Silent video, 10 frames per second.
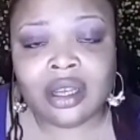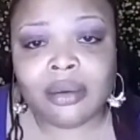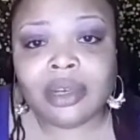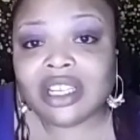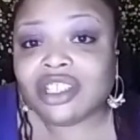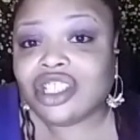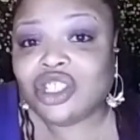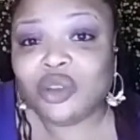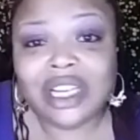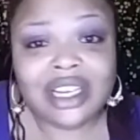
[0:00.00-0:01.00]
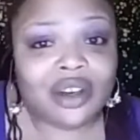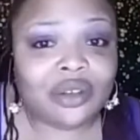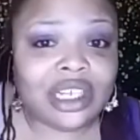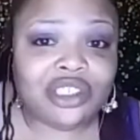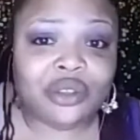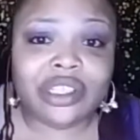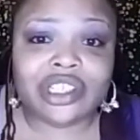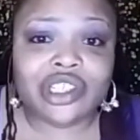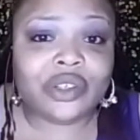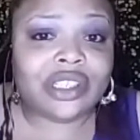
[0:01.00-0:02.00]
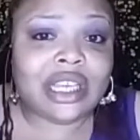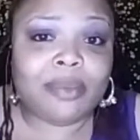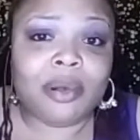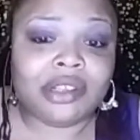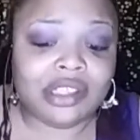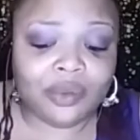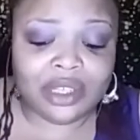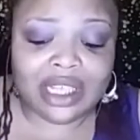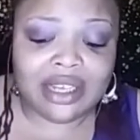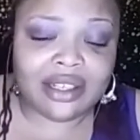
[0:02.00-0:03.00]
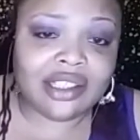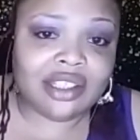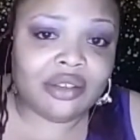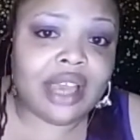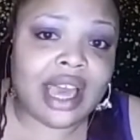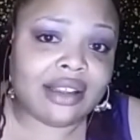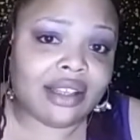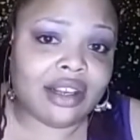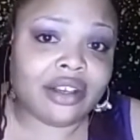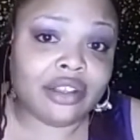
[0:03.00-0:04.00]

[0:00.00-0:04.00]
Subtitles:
Because you didn't know that you couldn't trust that person with that until you got there.